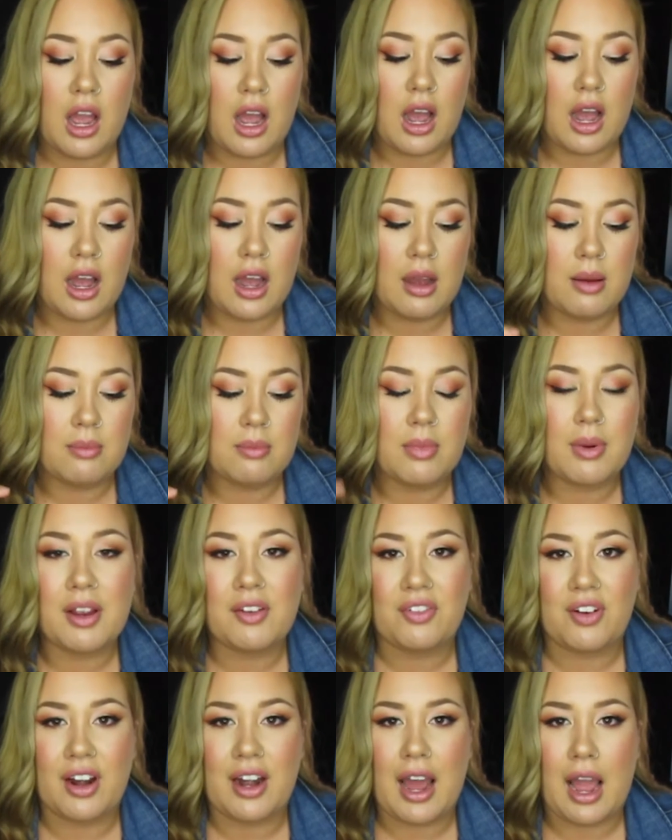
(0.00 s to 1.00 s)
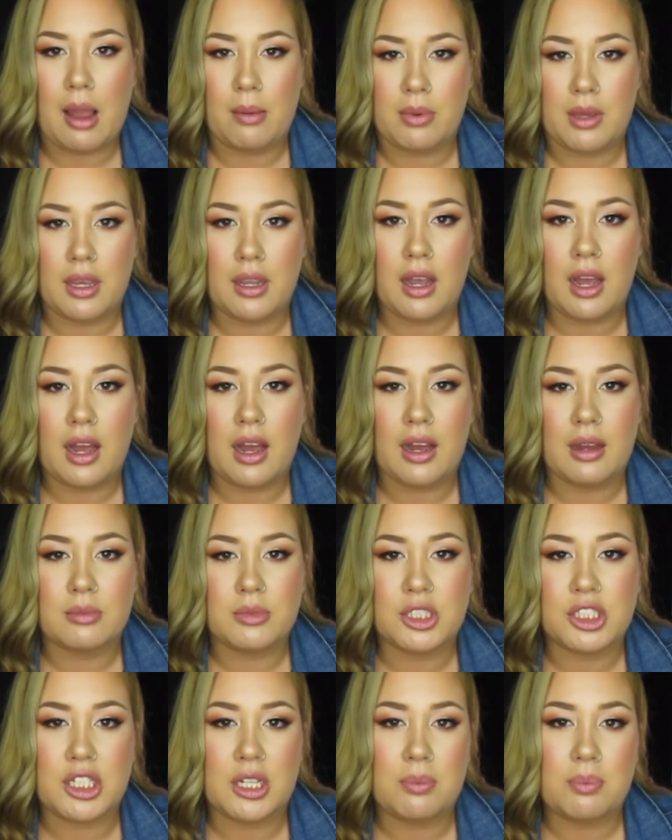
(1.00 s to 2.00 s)
My friend Abby,
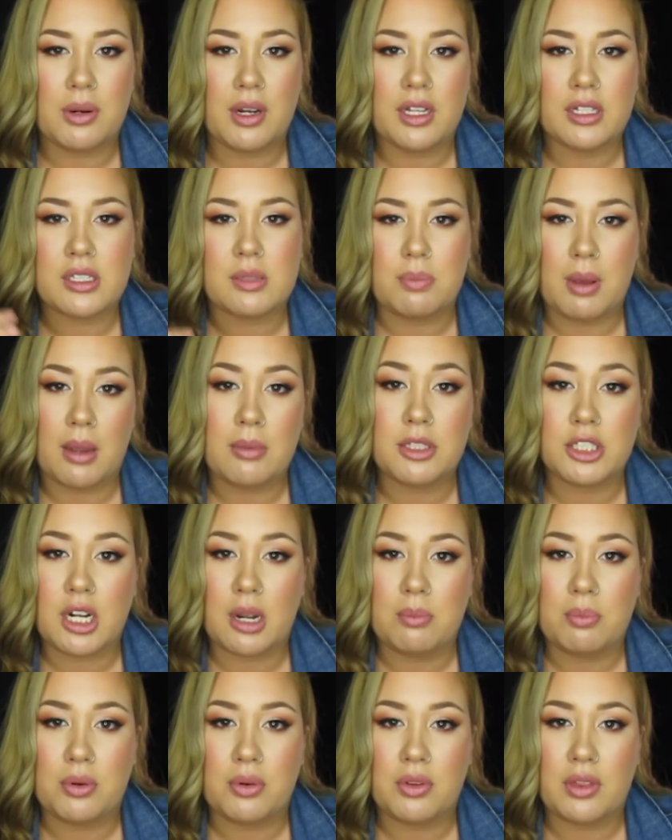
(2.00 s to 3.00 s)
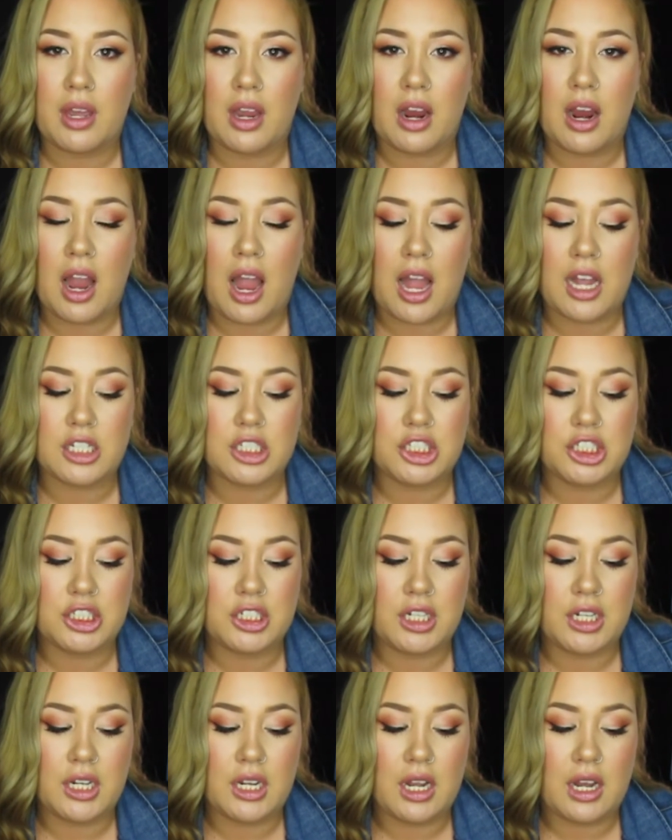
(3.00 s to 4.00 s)
she puts baby shampoo there, and
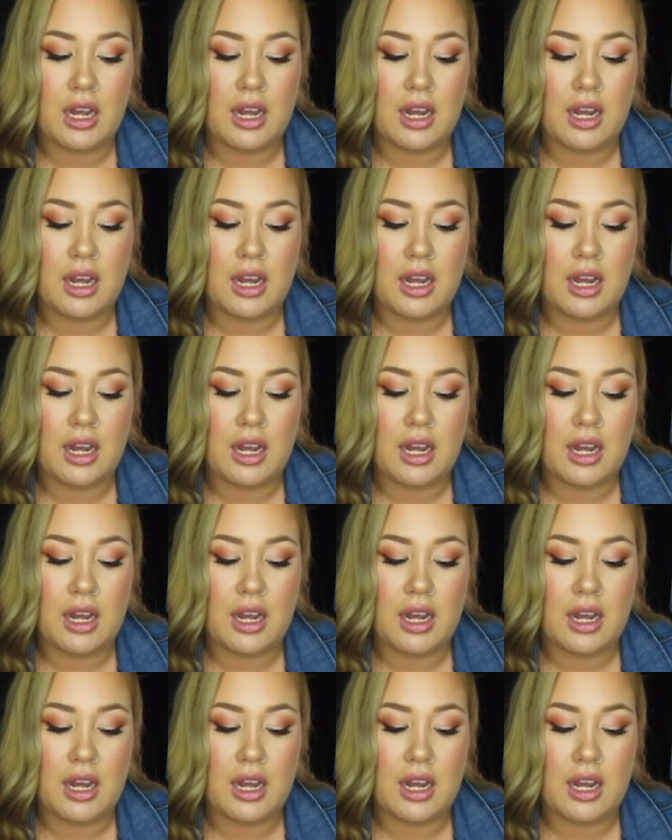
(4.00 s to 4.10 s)
she